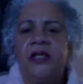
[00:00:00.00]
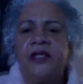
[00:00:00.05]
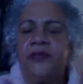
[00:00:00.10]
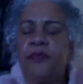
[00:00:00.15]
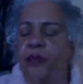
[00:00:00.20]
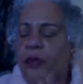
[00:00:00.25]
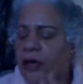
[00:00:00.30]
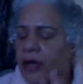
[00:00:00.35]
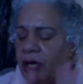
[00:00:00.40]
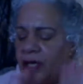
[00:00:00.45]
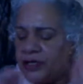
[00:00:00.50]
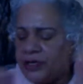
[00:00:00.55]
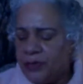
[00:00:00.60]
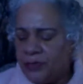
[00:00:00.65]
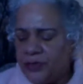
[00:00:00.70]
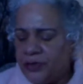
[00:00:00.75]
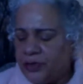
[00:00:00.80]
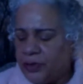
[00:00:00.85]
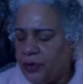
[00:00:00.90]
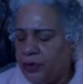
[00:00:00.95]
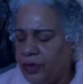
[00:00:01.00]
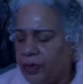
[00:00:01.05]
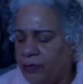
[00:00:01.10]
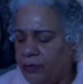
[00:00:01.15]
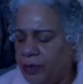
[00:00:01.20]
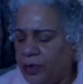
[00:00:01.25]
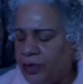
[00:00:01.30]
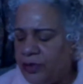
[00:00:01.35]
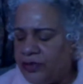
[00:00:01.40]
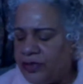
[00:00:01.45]
put on some soothing
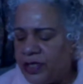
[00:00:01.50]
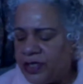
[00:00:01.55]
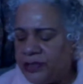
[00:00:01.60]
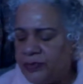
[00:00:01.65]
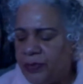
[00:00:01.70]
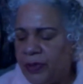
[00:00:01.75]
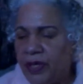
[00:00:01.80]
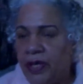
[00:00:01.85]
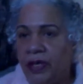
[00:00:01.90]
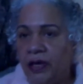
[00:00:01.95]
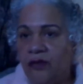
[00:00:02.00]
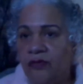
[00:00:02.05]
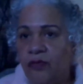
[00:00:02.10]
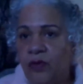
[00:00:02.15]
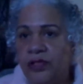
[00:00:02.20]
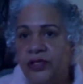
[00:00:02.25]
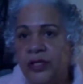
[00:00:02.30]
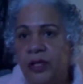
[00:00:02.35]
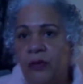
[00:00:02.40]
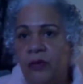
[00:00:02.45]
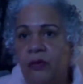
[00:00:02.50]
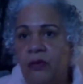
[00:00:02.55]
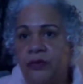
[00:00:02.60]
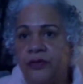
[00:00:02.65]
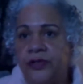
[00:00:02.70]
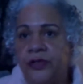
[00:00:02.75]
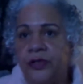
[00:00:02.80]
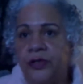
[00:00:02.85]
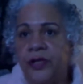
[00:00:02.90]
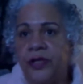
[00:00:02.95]
music, speaking of which I will
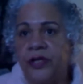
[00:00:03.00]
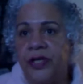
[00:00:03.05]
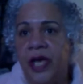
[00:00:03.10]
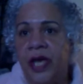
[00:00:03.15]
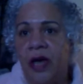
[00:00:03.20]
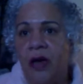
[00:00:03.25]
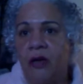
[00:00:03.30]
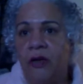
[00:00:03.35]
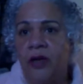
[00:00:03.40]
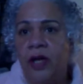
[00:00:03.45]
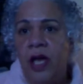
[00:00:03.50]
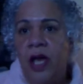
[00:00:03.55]
turn it down,